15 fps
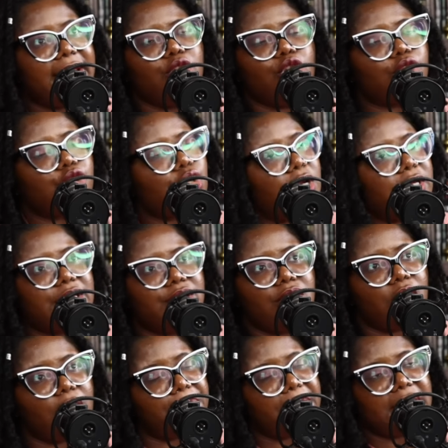Your tongue did not
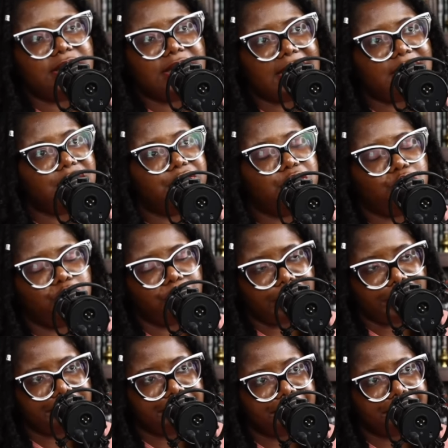compare to that of a duke.